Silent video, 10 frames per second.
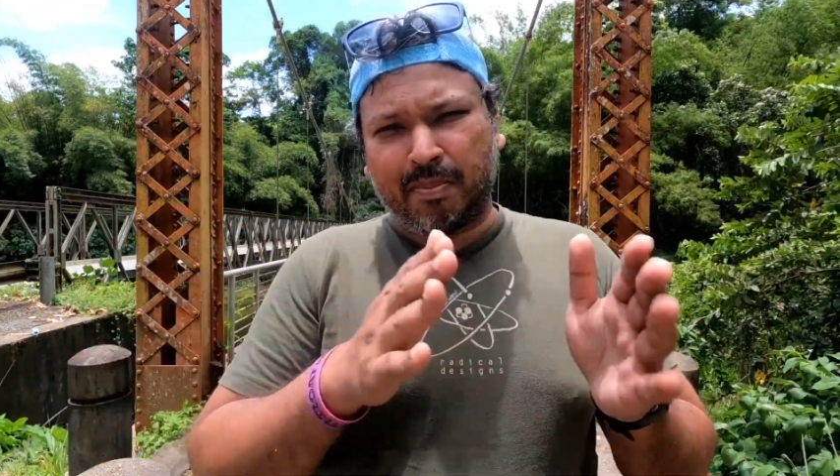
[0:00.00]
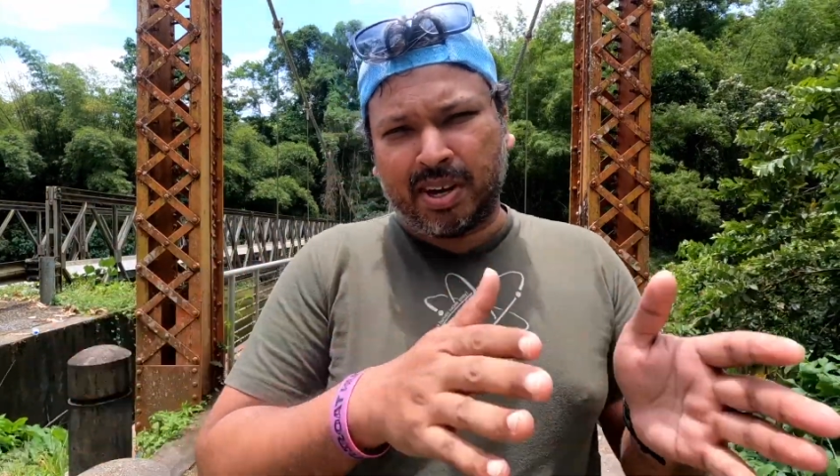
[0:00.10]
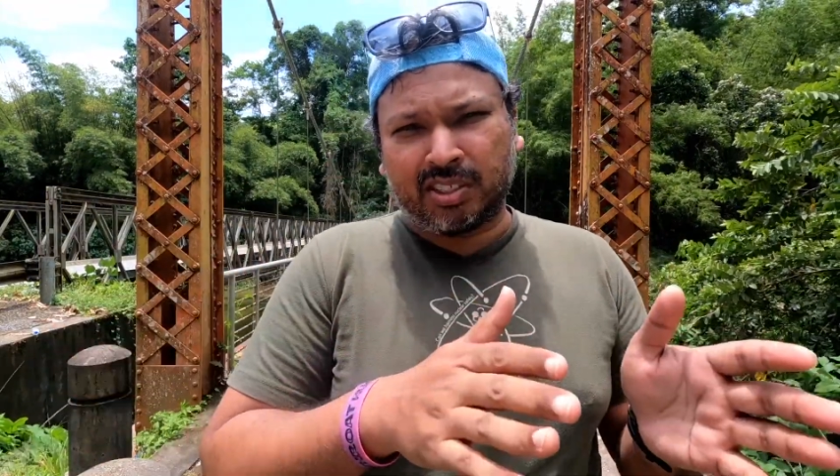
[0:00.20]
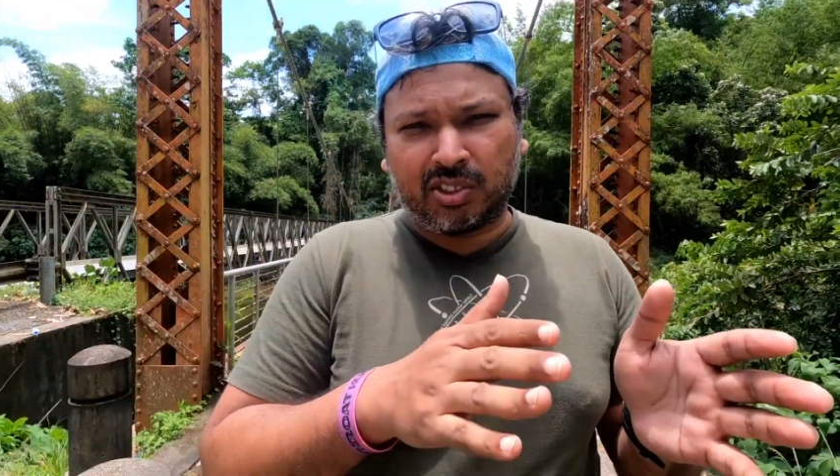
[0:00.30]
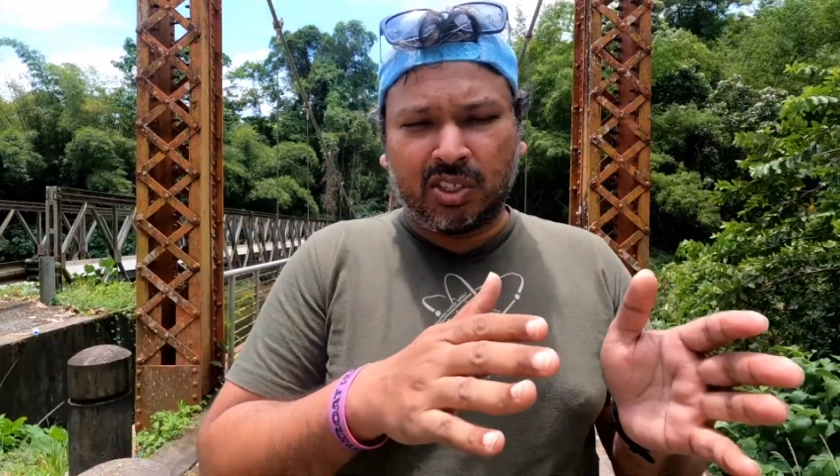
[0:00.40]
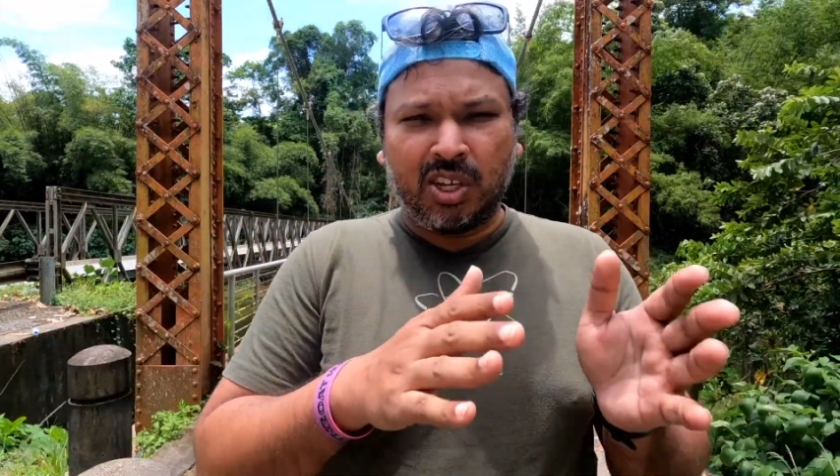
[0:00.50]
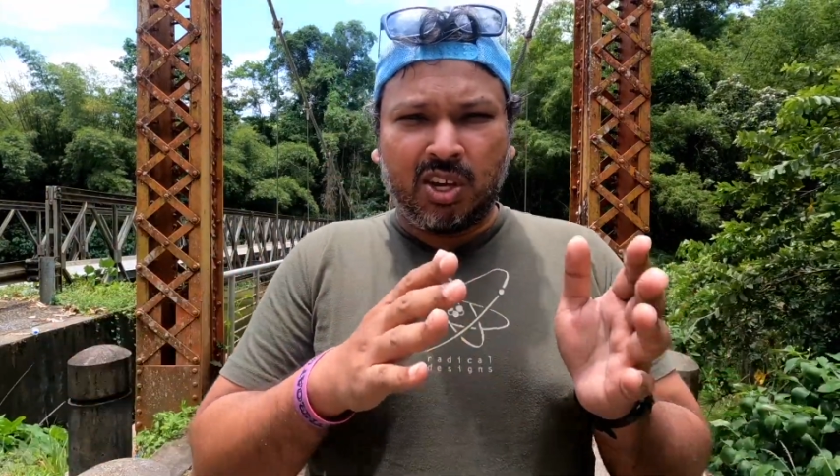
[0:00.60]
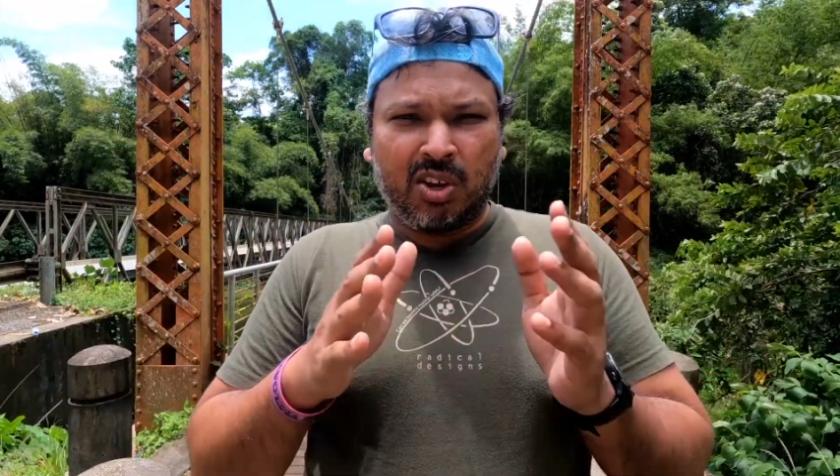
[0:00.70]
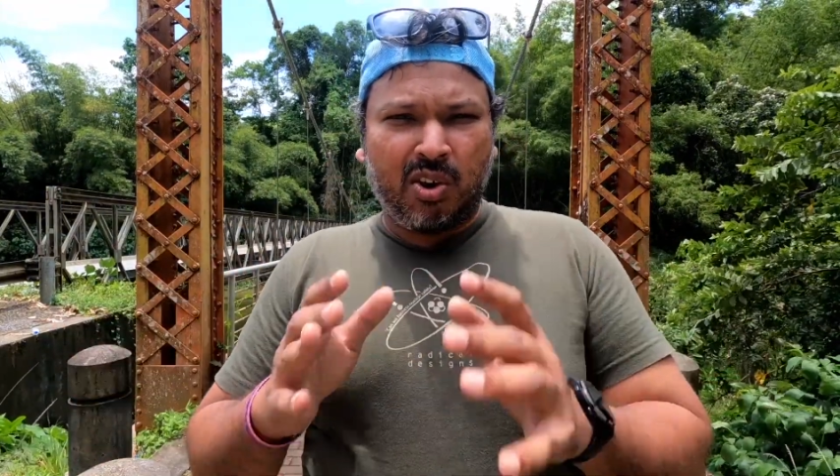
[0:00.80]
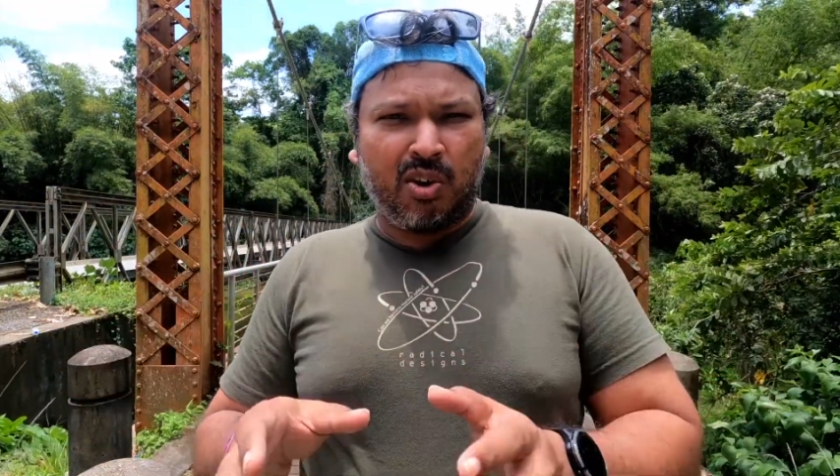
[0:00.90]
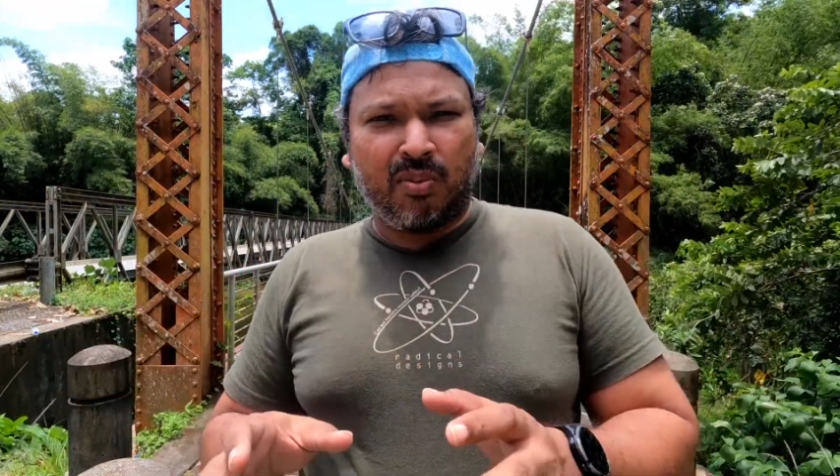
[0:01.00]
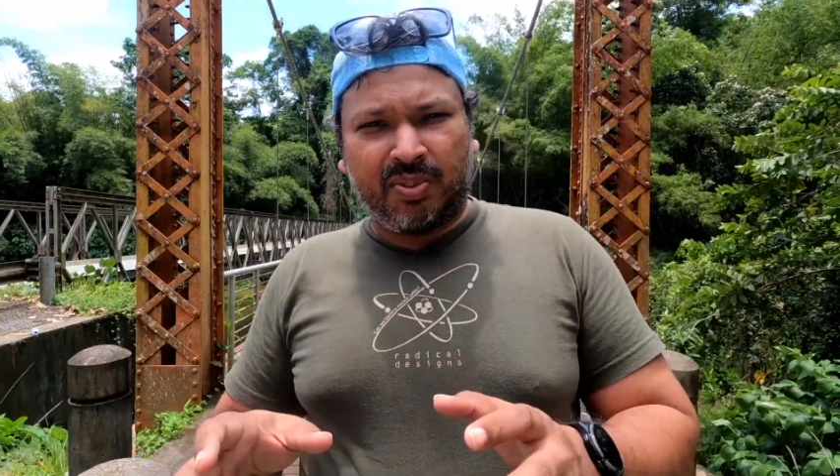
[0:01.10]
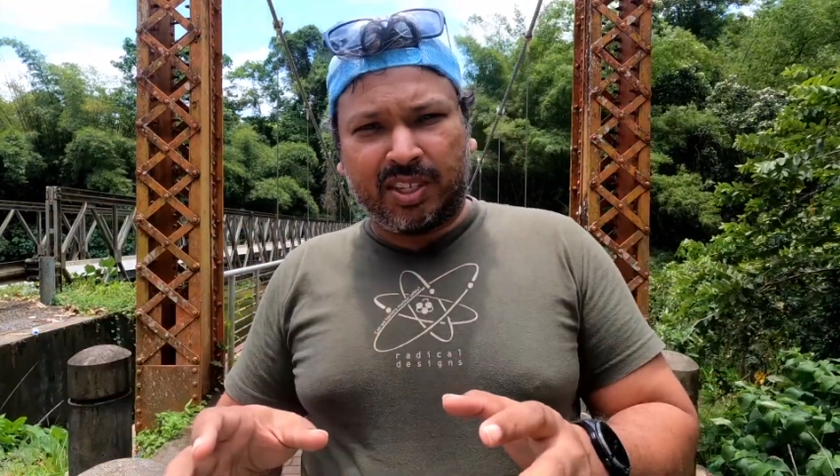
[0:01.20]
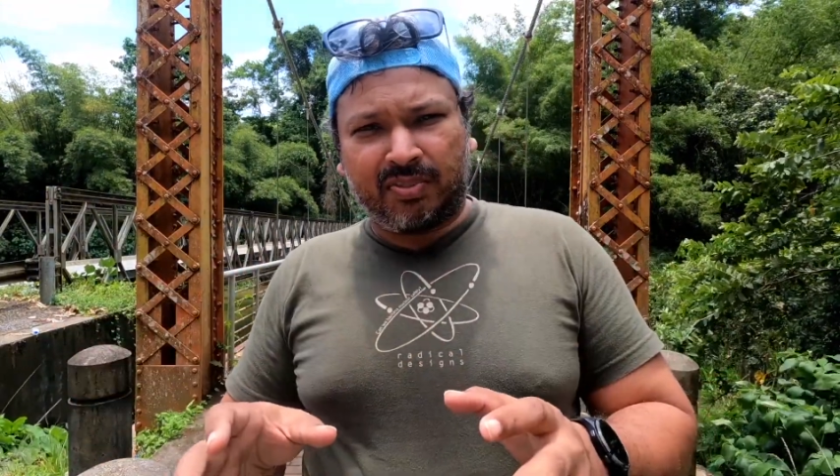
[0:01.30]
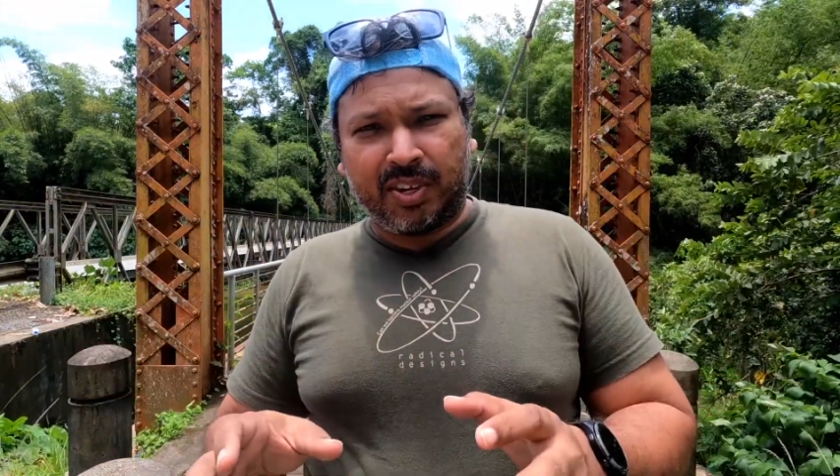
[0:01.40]
parts of
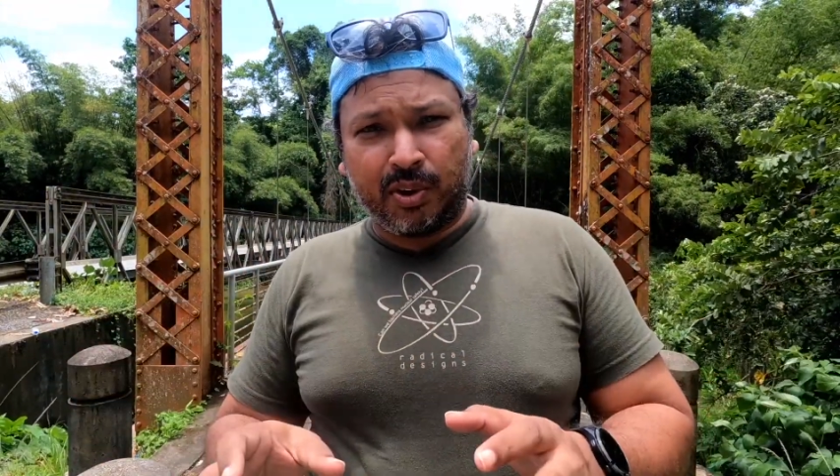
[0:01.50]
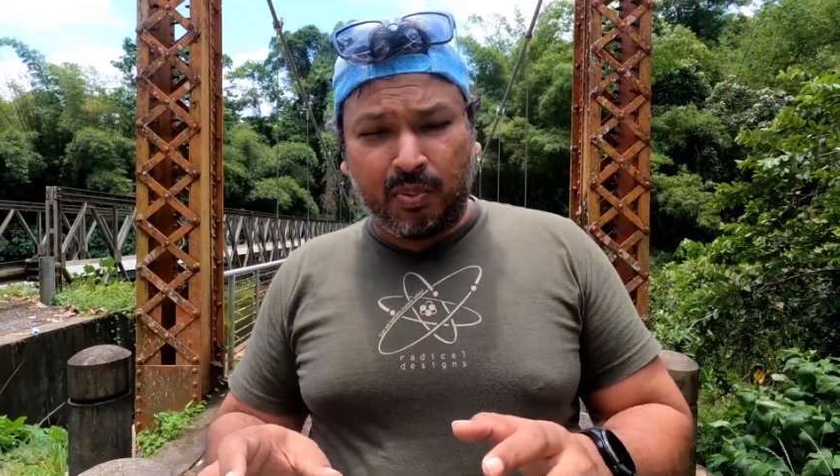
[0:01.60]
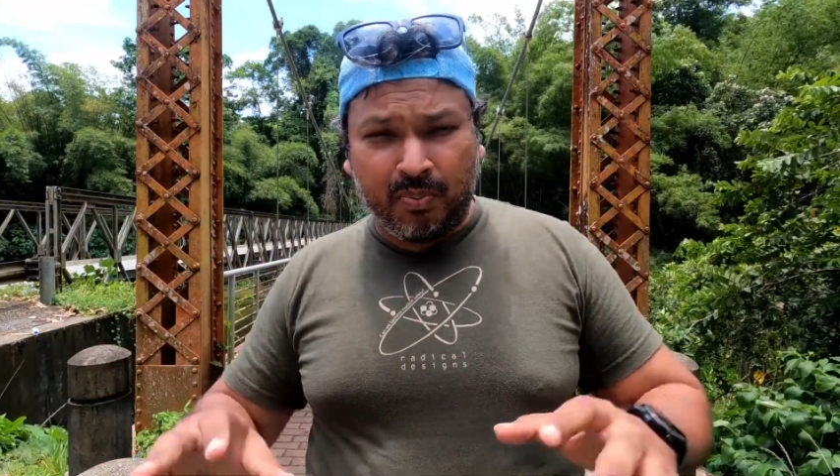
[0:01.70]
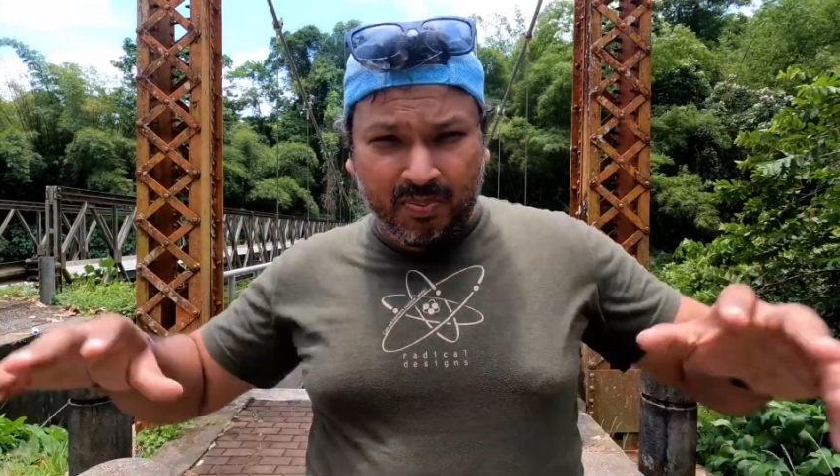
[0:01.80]
this video.